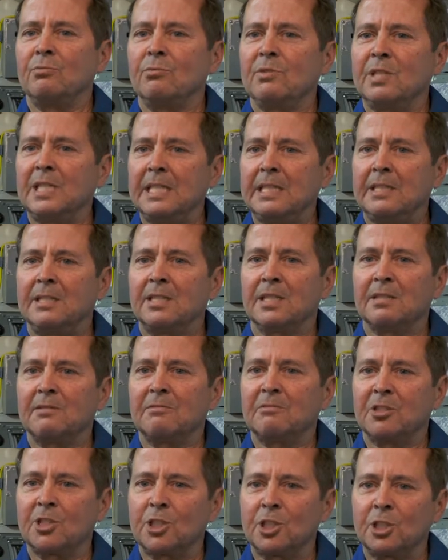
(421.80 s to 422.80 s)
need to
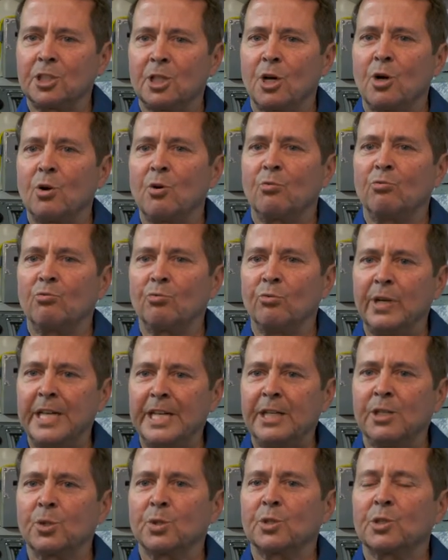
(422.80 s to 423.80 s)
show
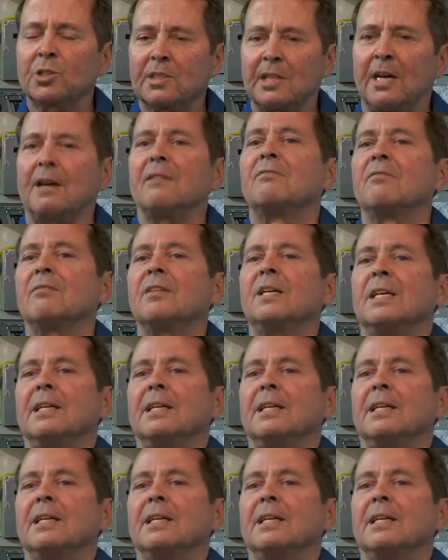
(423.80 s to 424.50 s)
real stuff.